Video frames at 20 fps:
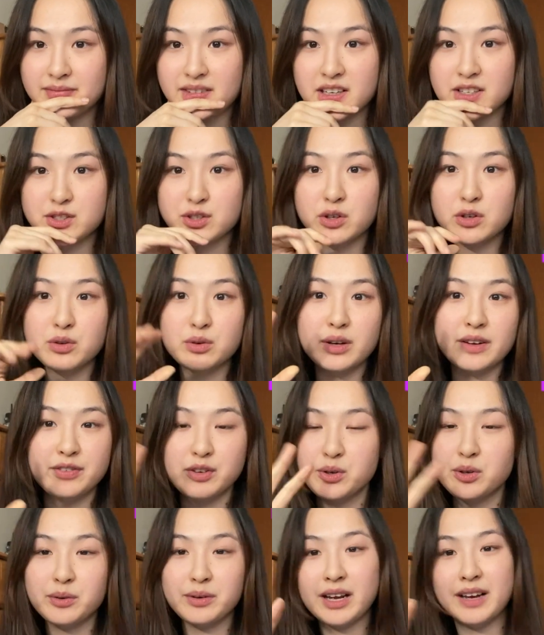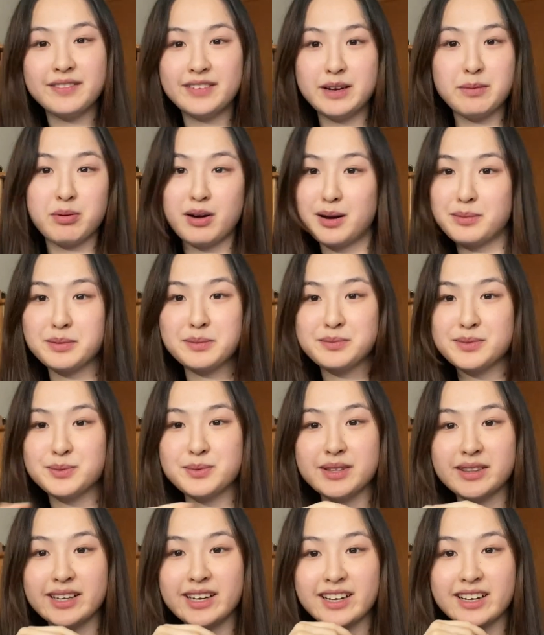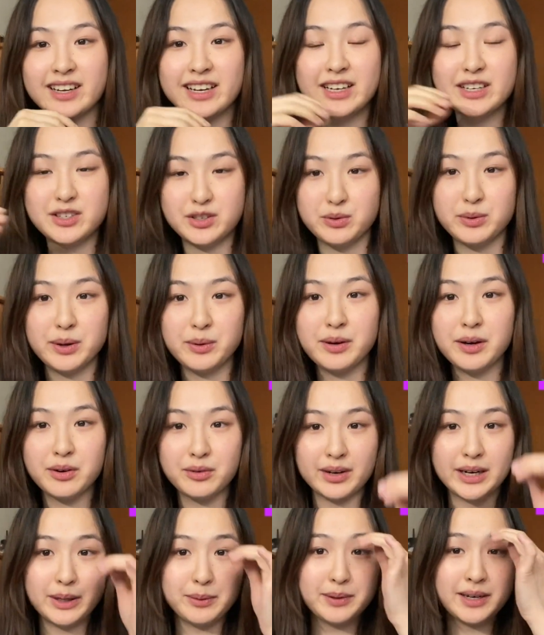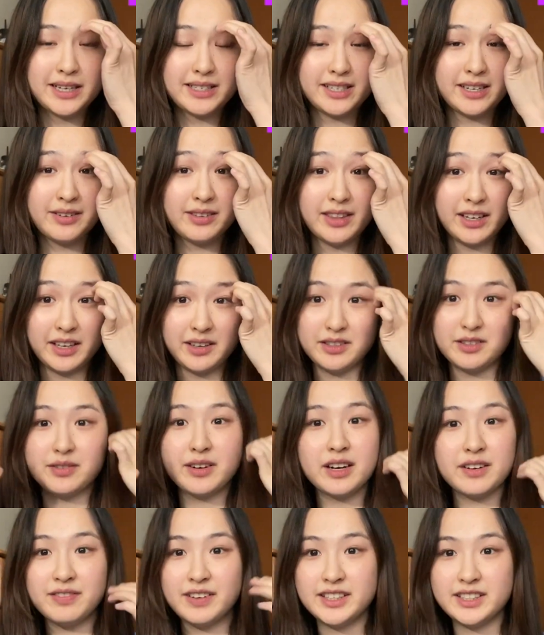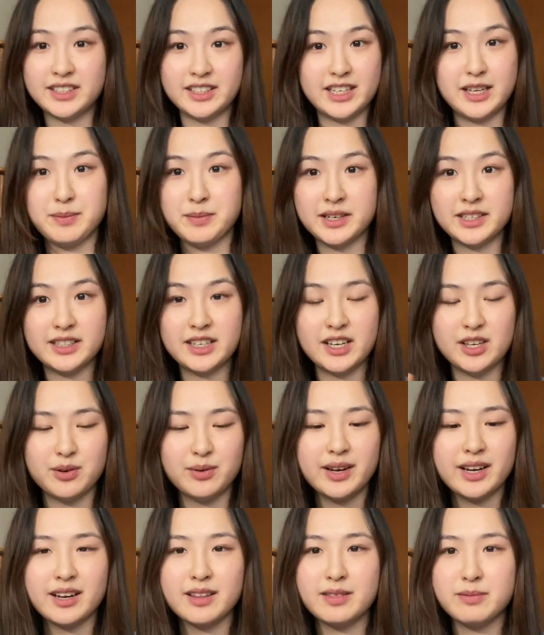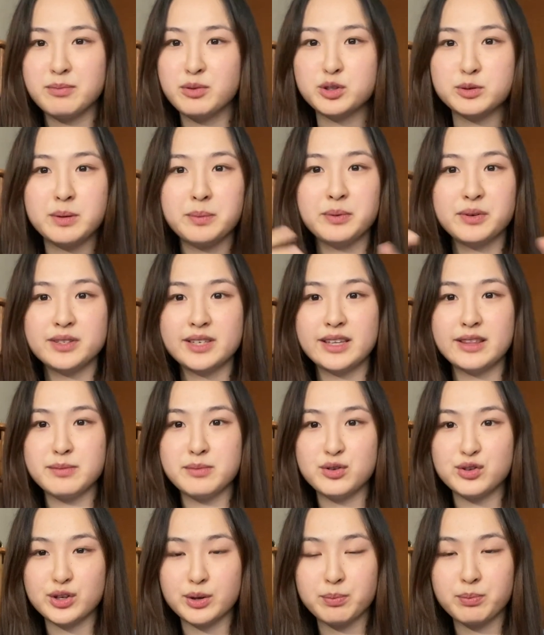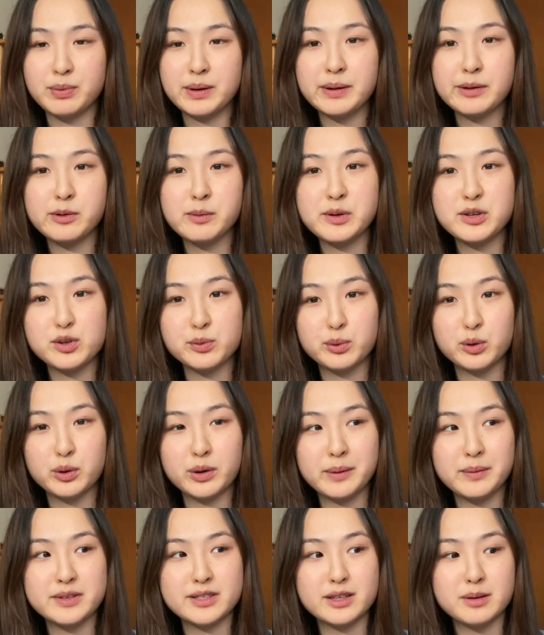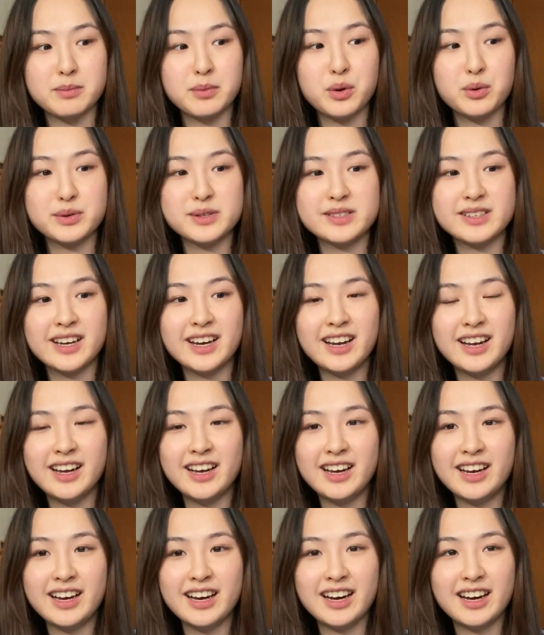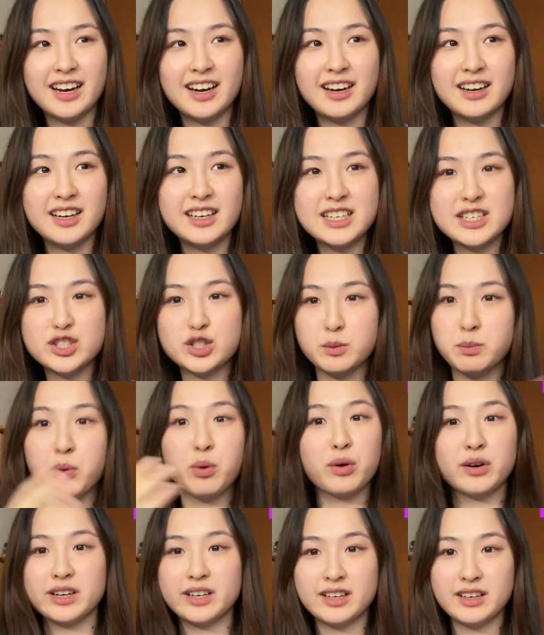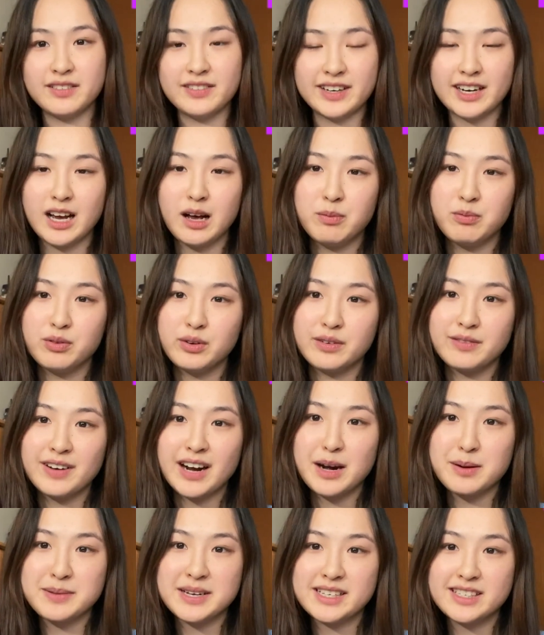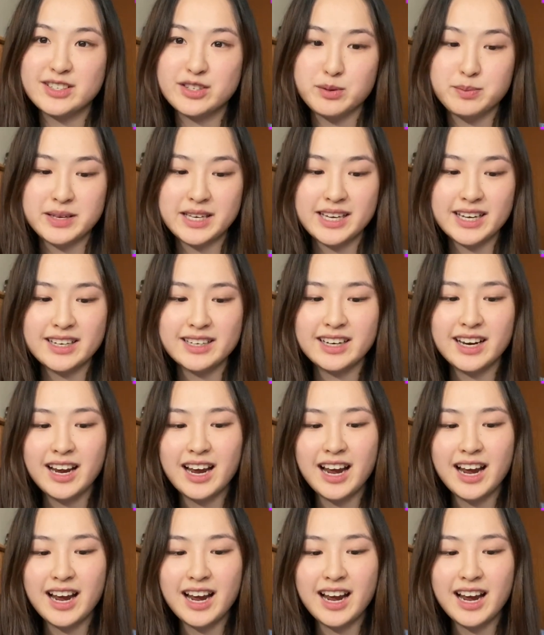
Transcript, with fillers: So if you don't have any problems with like doing well grade wise, I think it's very fun to keep continuing. And most people say the music, being the music program was the most uh, supportive and helpful environment to be in.